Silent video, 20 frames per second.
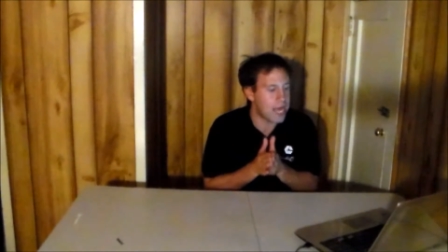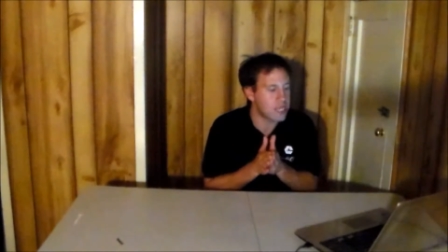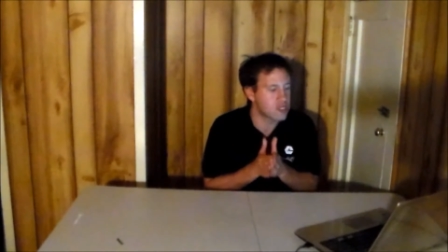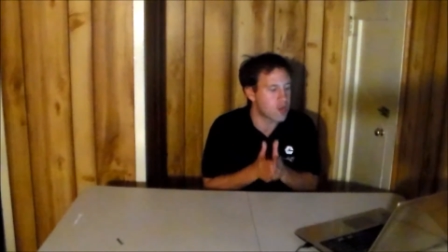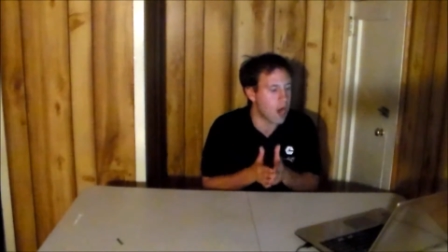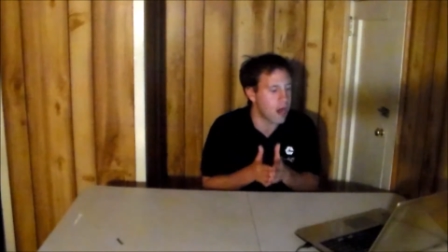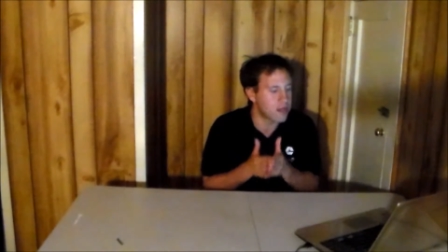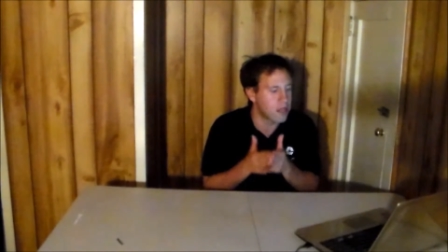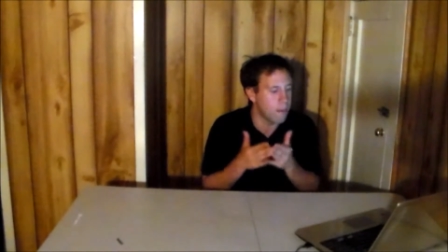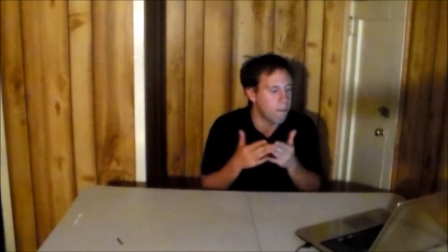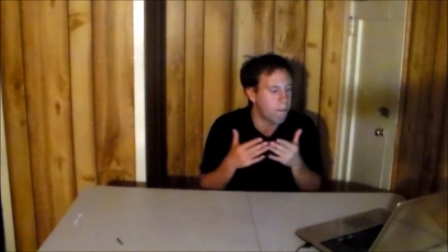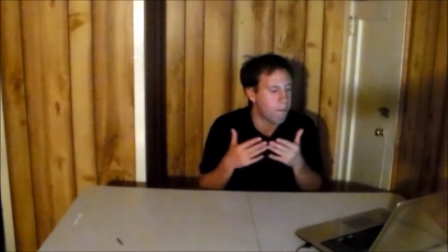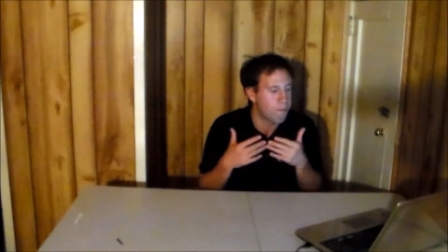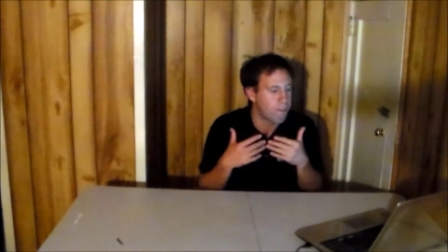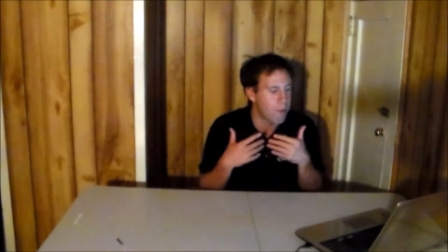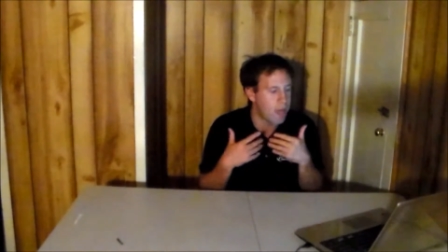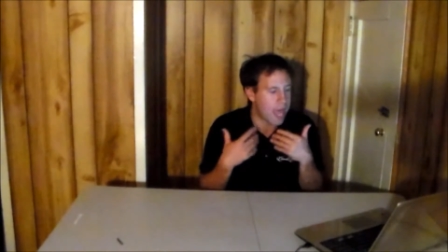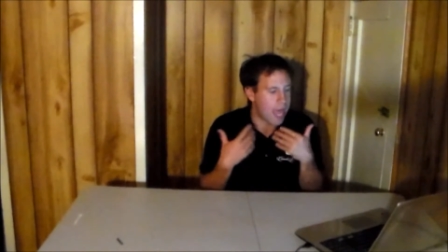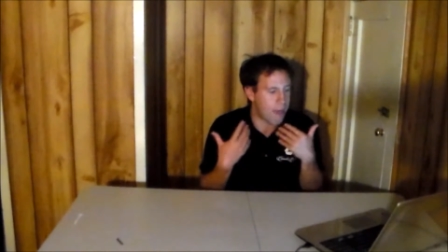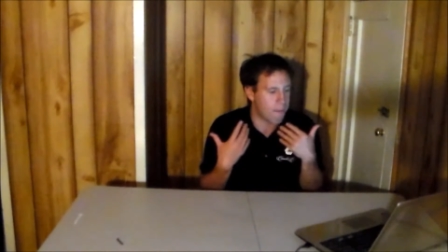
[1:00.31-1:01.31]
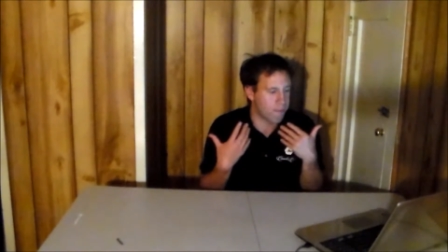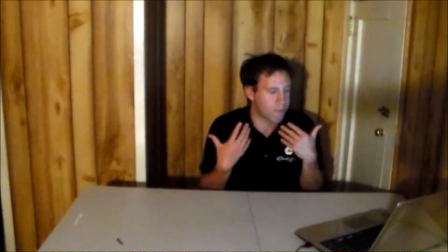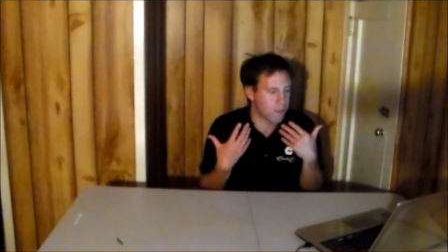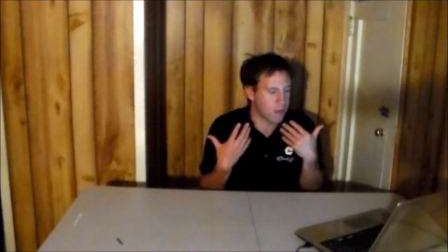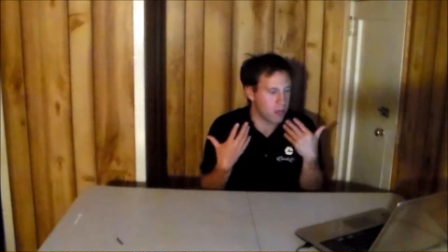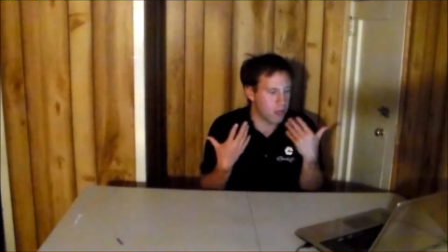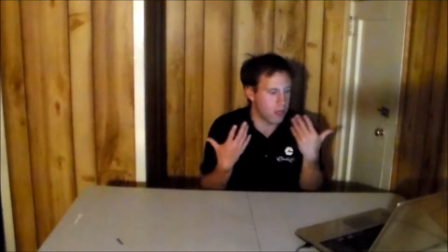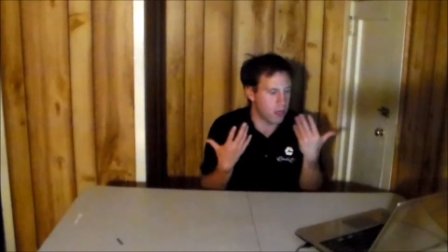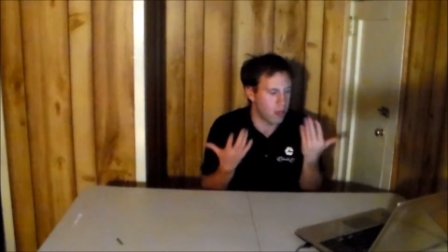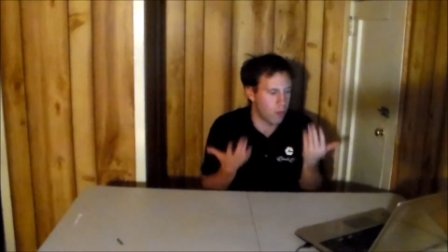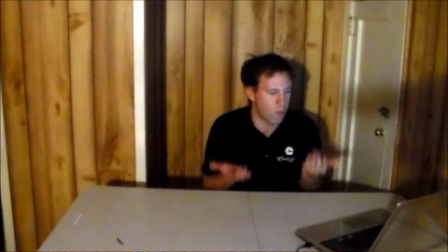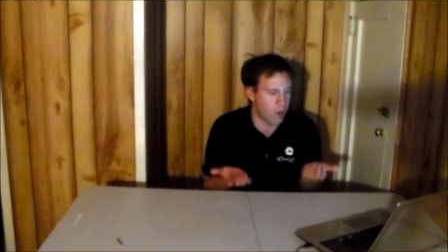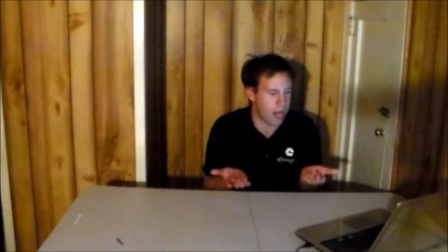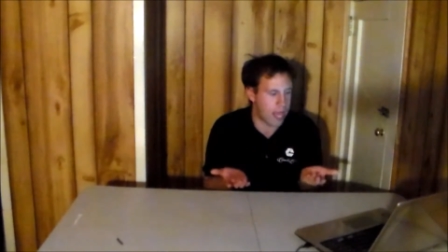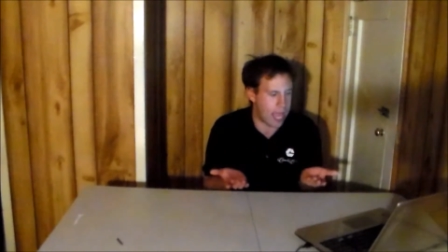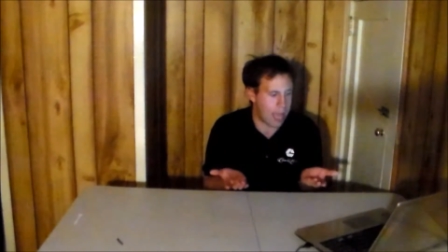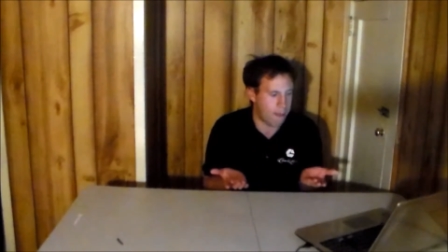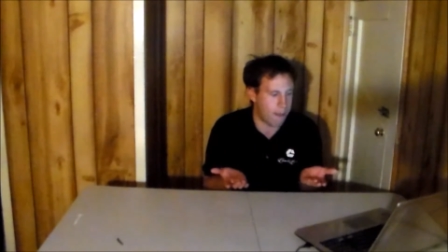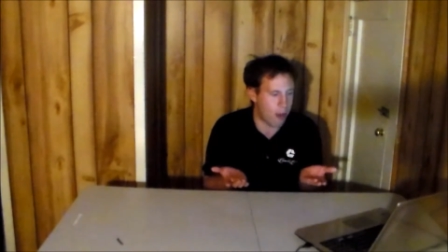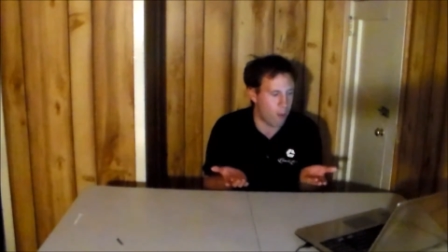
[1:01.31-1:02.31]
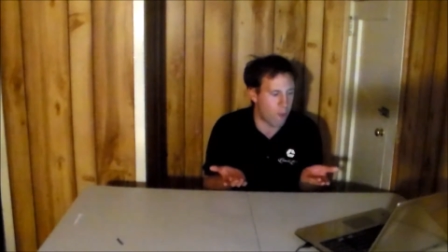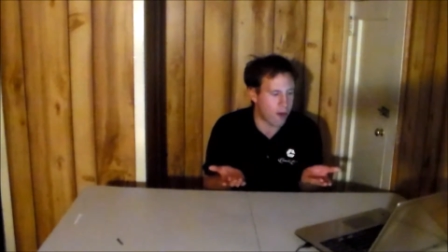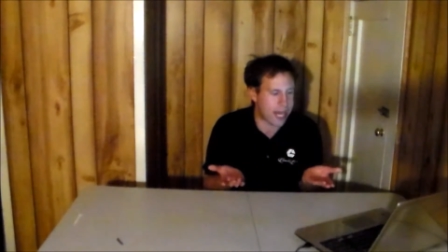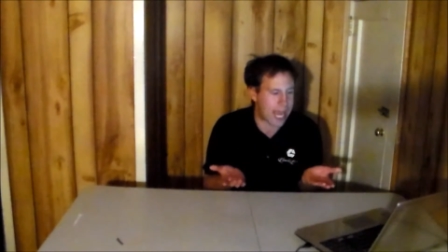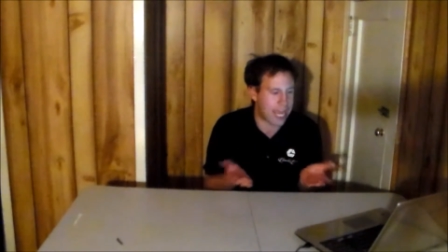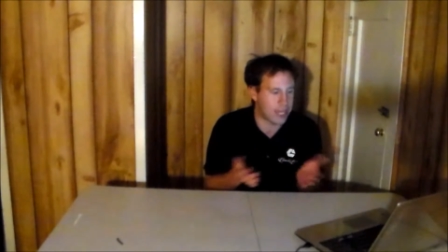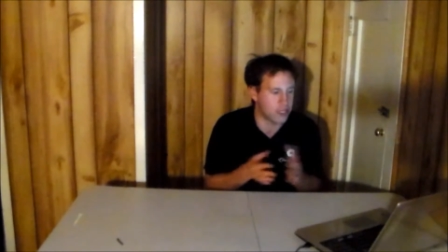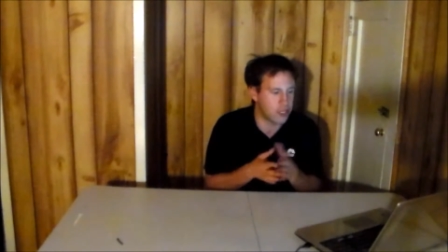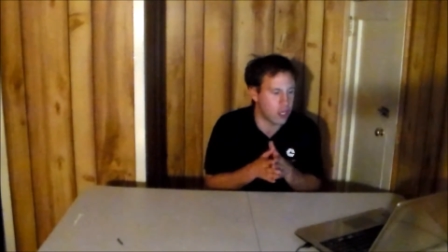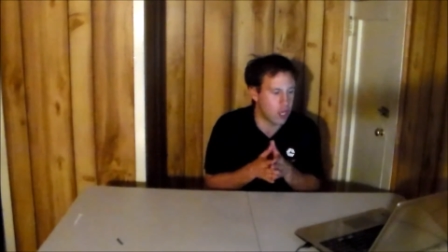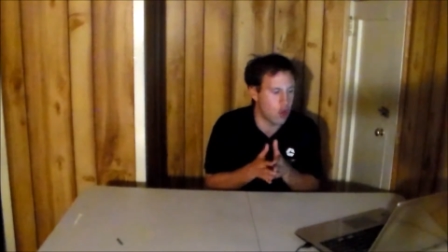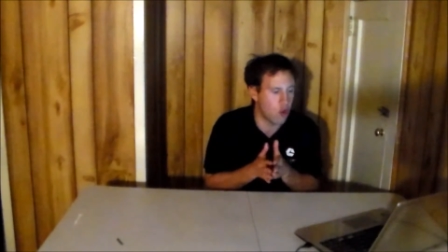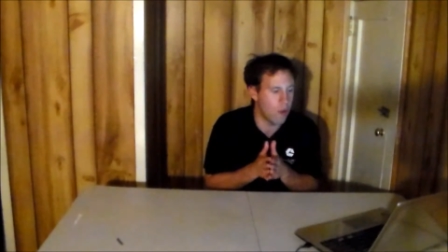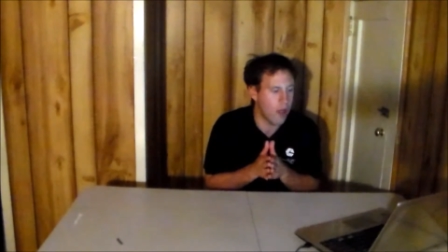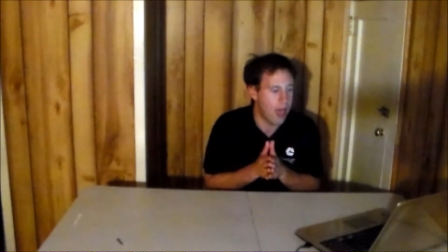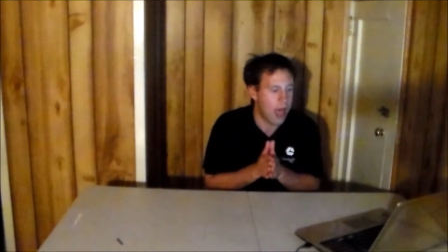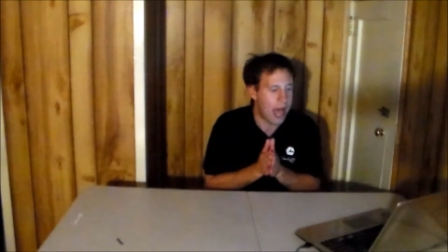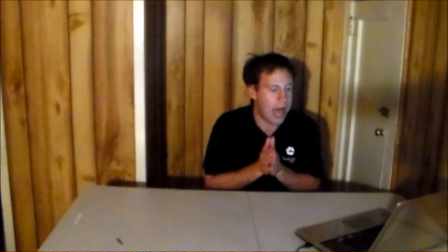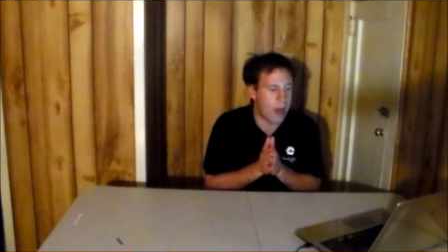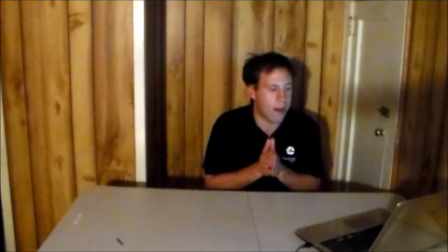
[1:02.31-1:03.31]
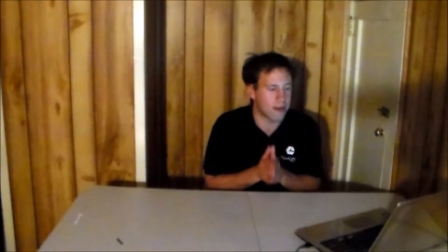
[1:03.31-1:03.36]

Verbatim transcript: I talked a bit with him and what I do.